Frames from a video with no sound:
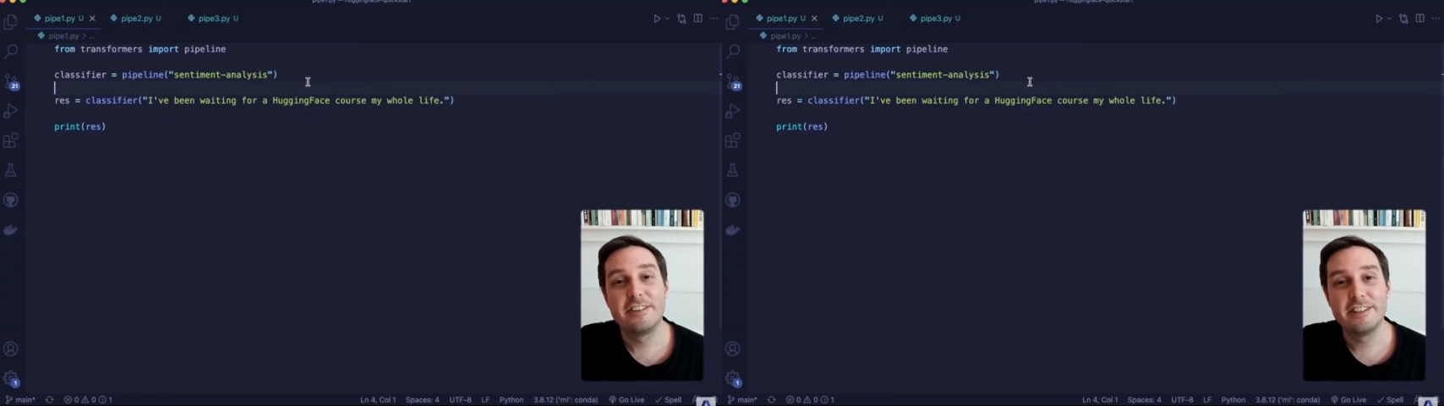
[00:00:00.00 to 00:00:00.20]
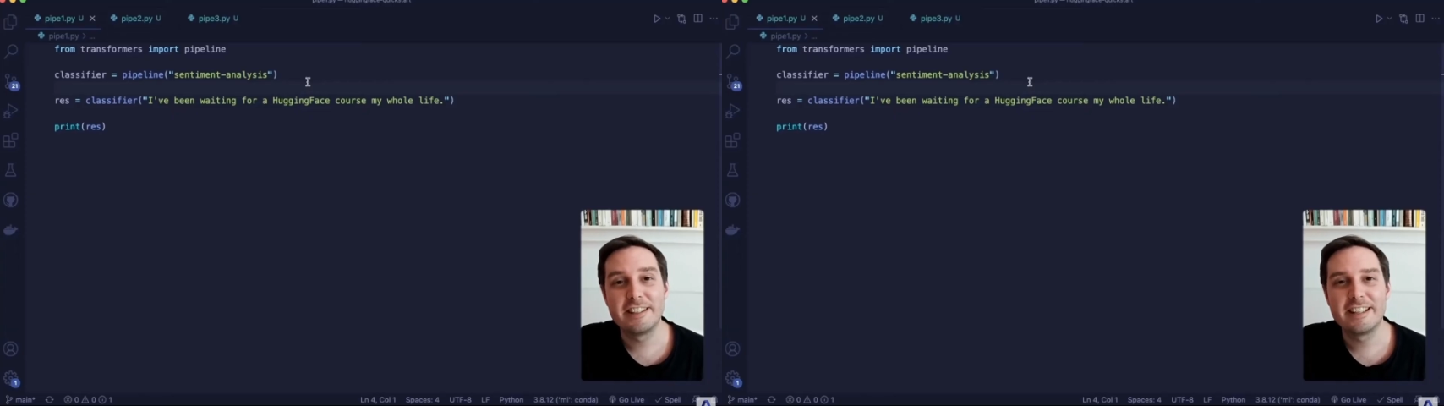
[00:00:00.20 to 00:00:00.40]

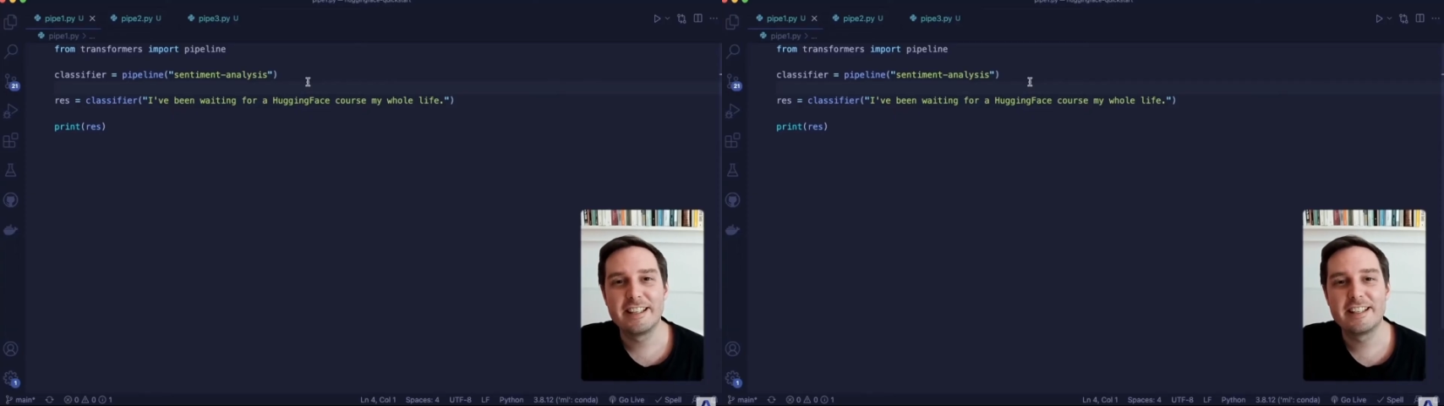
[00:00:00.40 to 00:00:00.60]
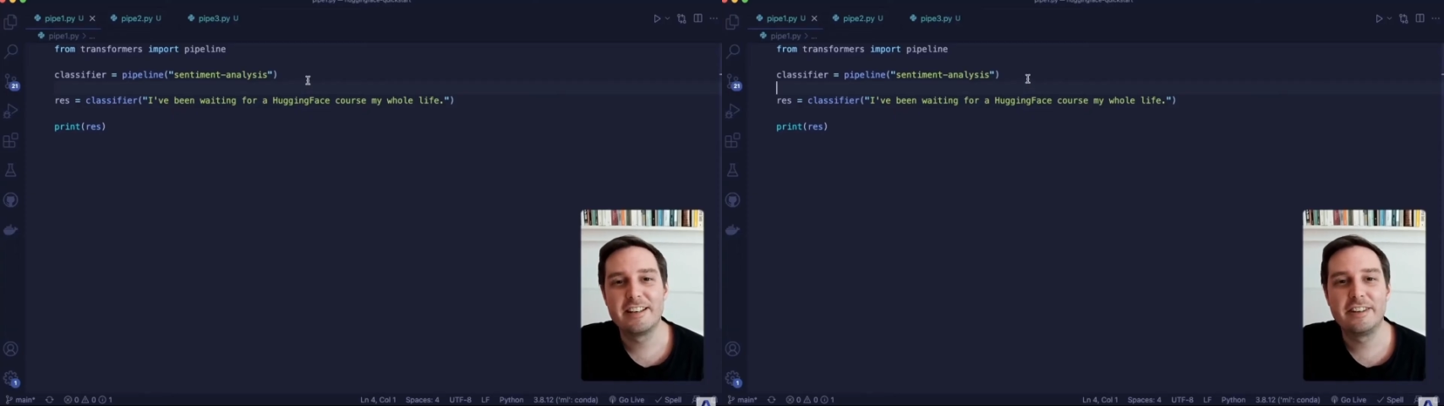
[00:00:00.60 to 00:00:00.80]
models
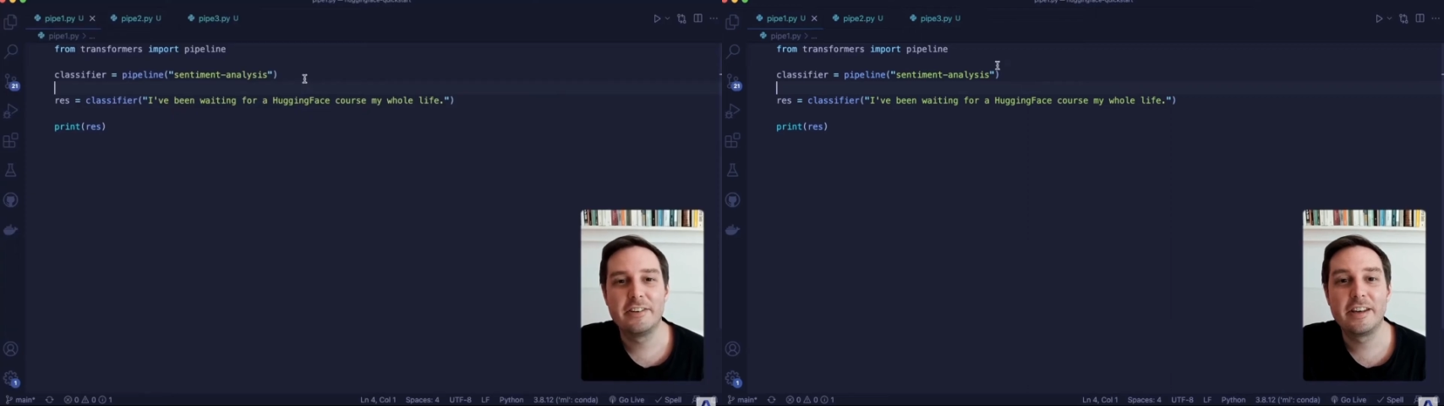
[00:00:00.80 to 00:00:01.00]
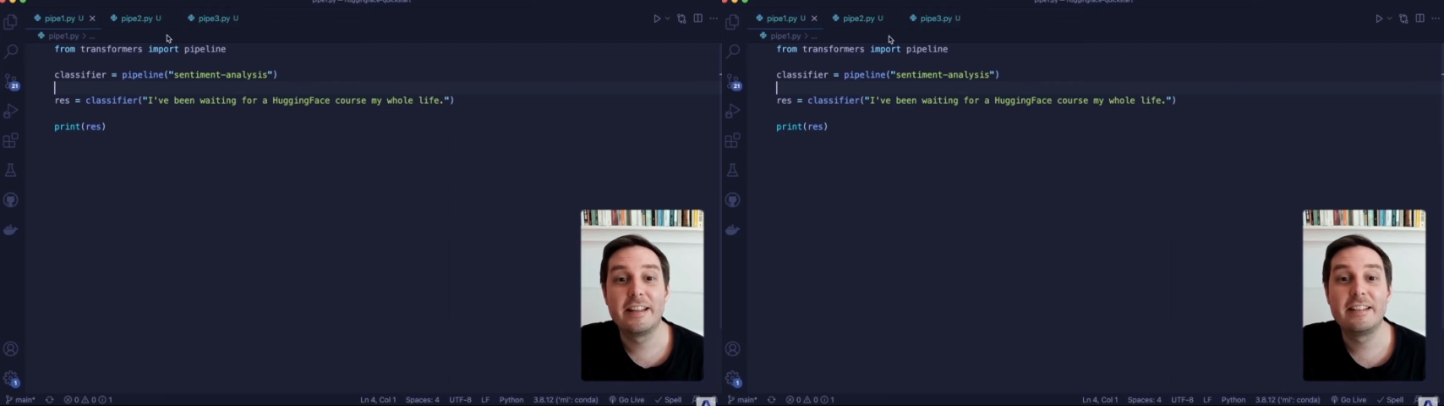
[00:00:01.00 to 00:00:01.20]

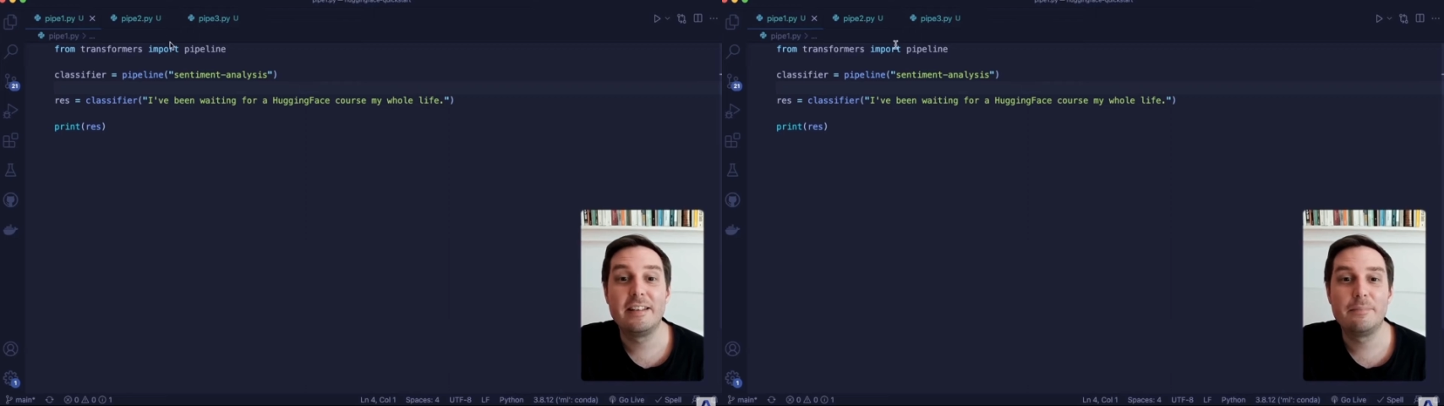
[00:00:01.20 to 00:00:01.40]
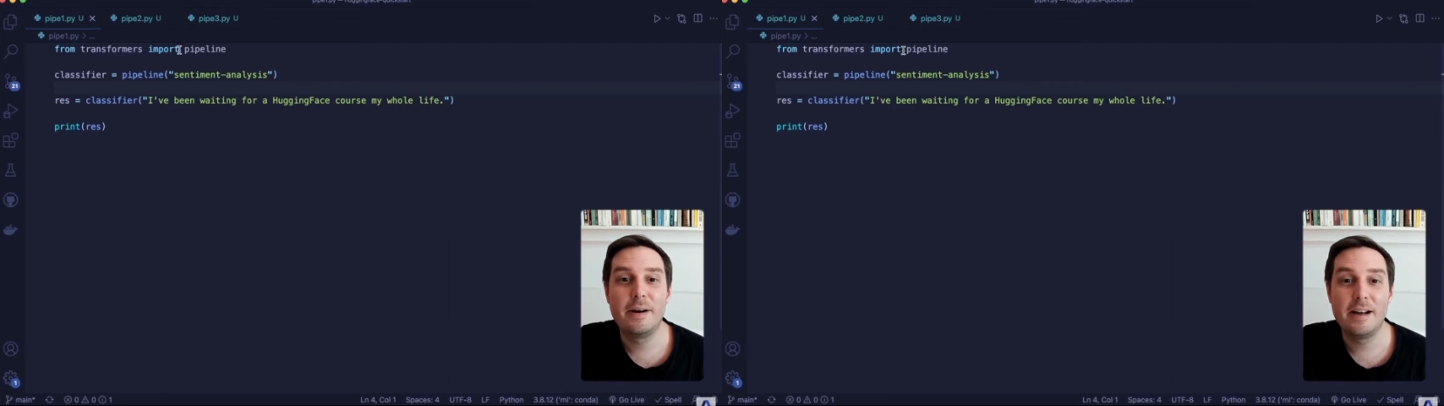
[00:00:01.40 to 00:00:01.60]
in
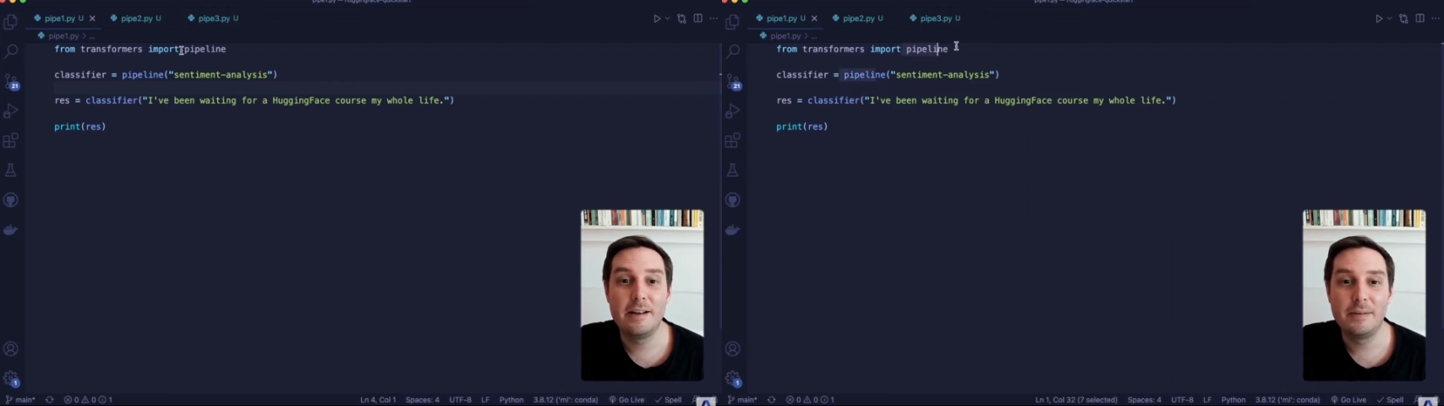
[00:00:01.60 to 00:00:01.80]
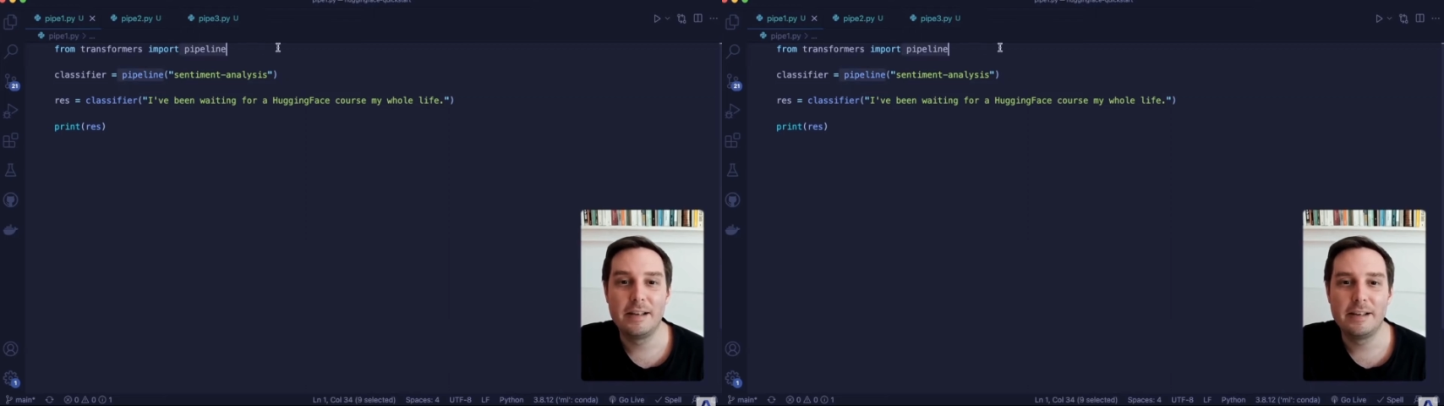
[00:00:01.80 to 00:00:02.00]
just
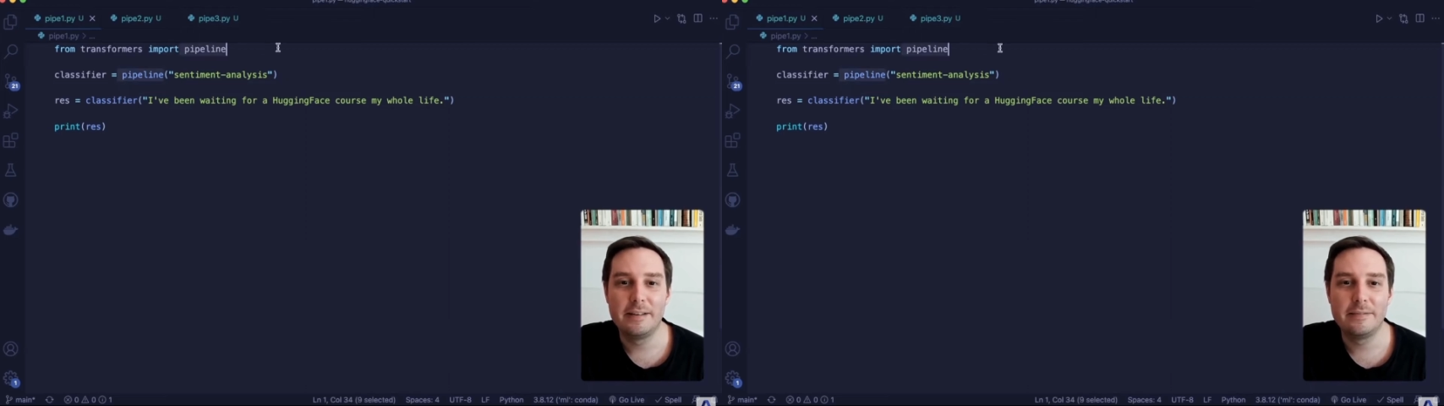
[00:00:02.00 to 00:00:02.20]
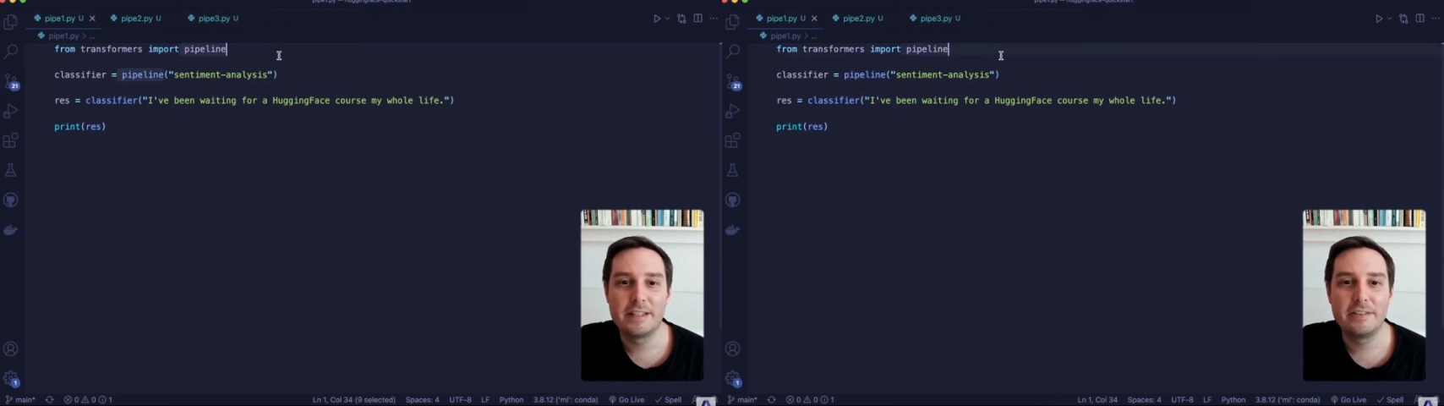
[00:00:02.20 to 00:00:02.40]
15
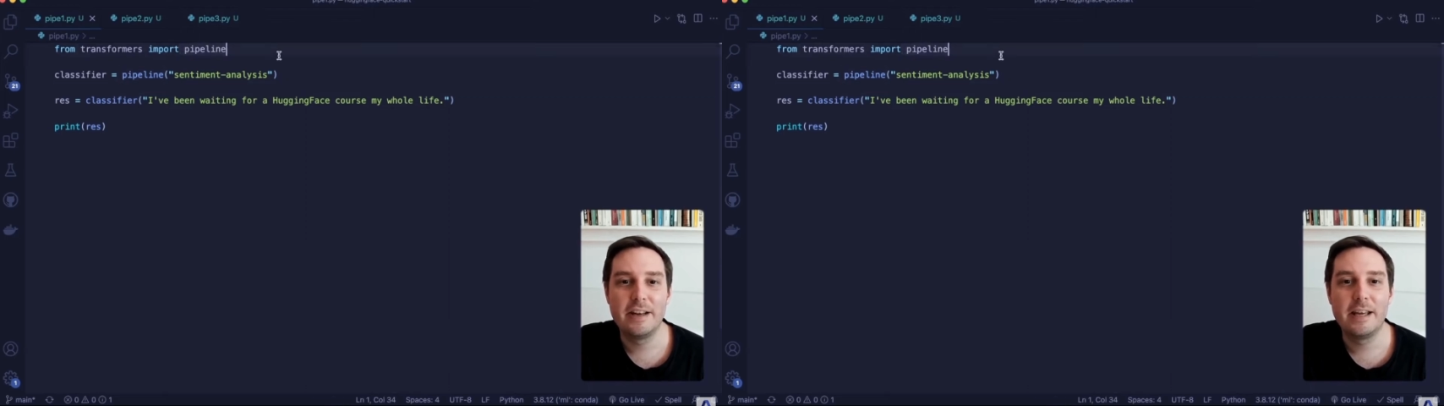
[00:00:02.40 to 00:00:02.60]
minutes